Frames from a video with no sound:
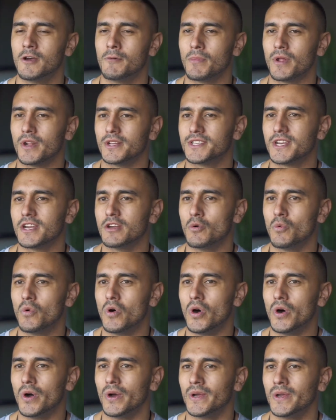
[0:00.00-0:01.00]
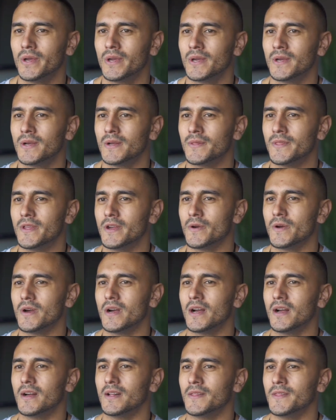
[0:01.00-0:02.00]
but I tell you what, there
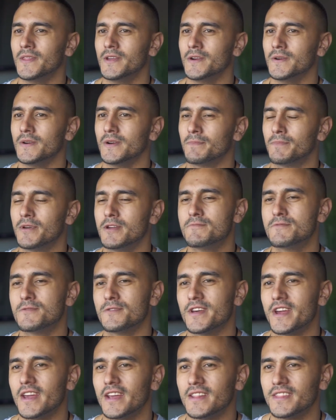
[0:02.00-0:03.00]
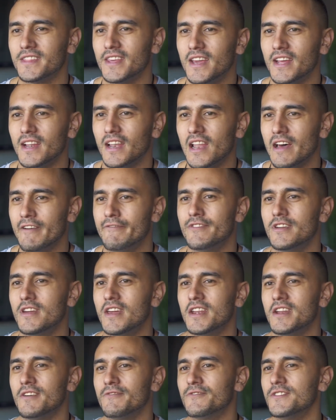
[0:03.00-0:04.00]
are people that love you,
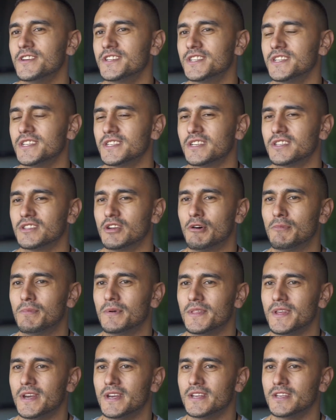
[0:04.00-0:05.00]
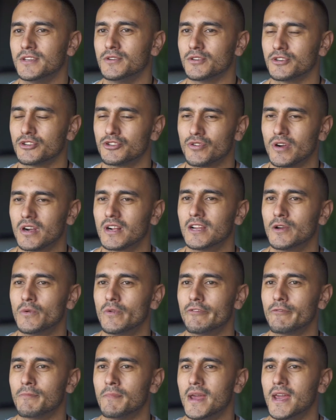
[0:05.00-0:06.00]
and if this is a topic that you're struggling
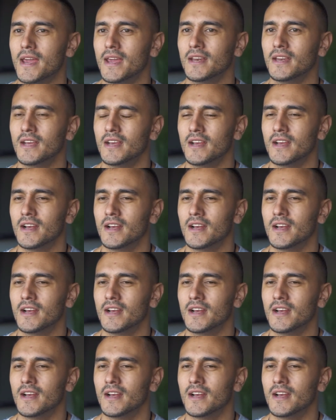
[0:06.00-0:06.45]
with, man,